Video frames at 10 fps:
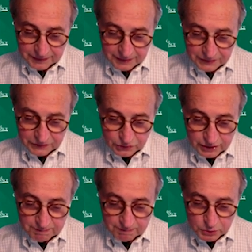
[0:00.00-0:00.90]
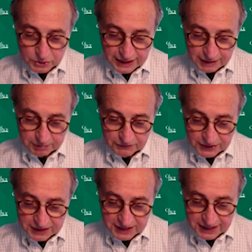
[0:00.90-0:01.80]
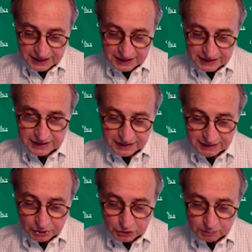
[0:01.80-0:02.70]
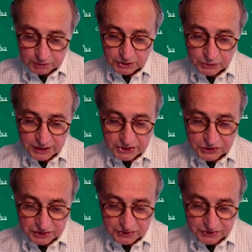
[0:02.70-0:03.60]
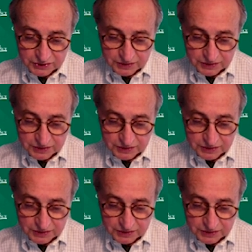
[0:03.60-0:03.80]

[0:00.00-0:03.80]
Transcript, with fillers: Startup Bootcamp, FinTech in multiple locations.